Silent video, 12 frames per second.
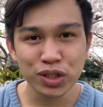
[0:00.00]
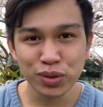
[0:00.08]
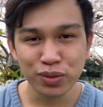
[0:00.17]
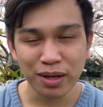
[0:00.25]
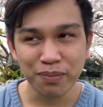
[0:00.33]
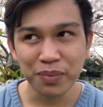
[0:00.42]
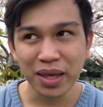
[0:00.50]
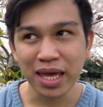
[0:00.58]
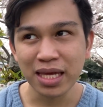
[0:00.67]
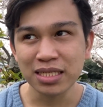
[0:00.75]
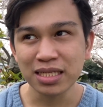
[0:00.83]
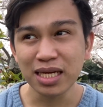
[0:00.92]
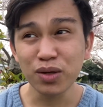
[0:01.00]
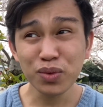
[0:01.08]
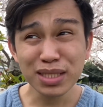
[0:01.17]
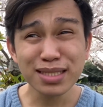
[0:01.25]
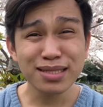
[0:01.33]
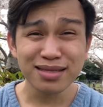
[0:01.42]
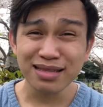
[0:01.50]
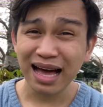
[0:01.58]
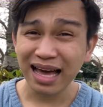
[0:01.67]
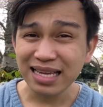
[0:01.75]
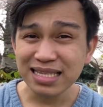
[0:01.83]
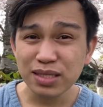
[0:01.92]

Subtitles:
trip and it was nice,